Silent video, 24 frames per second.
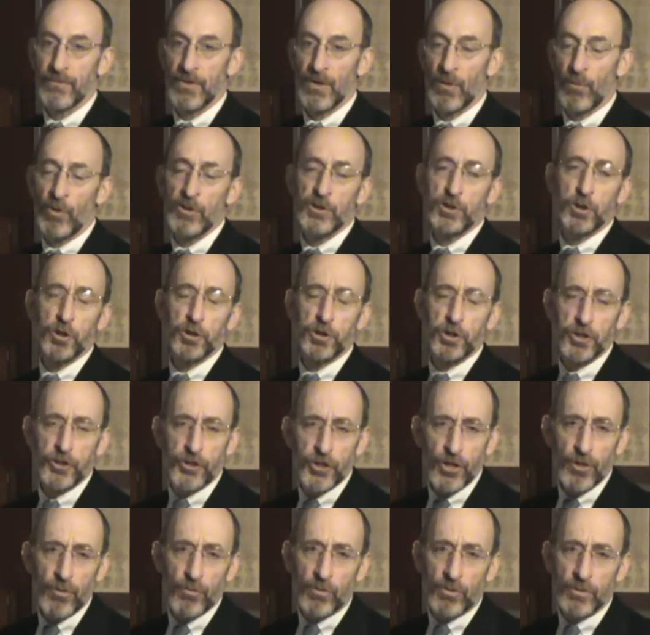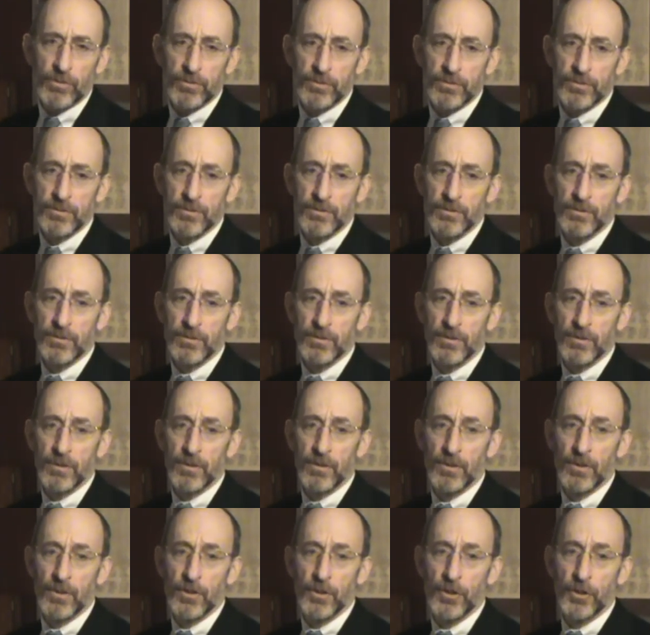What should you do?
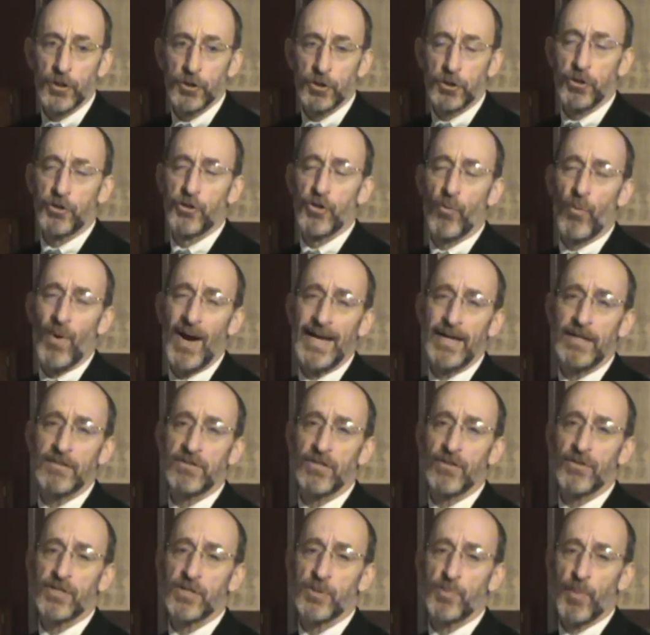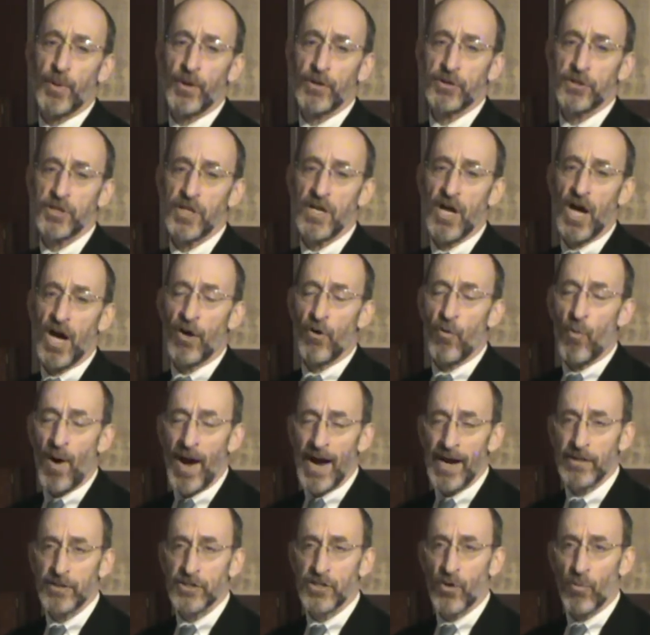Should you wait until this person
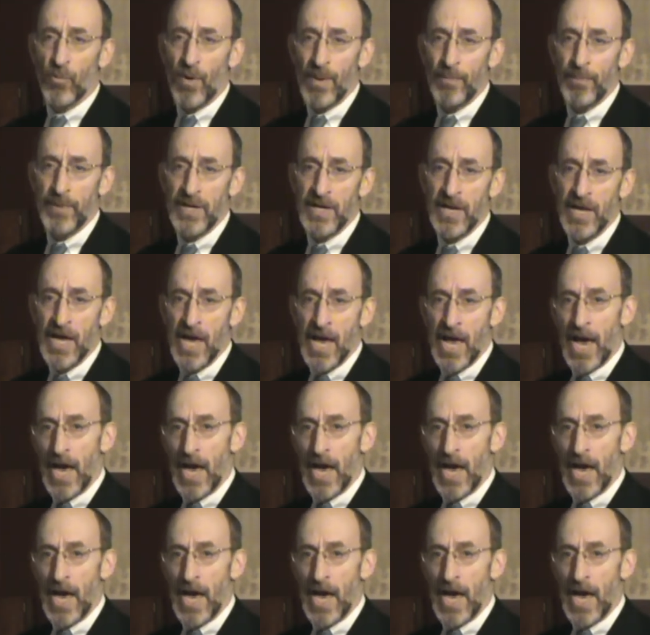acquires the weapon